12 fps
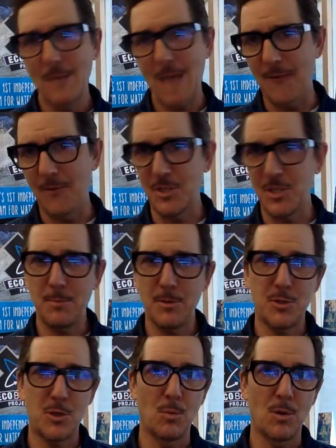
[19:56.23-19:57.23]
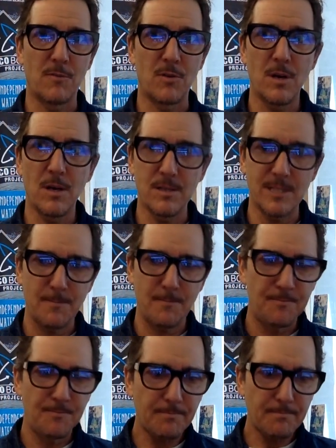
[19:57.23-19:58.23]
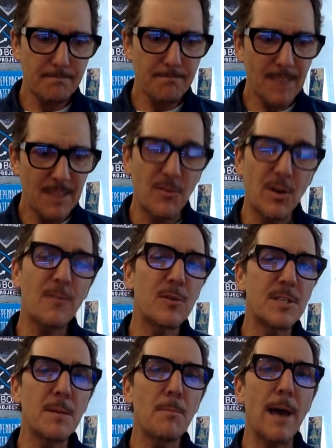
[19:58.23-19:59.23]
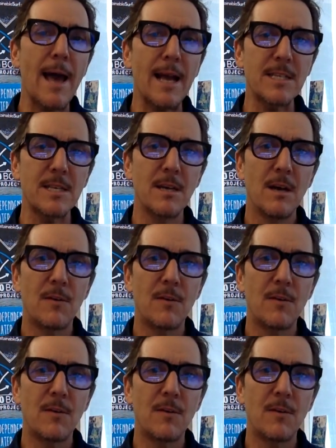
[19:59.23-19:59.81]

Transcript: average temperature and whatever else. The very first impacts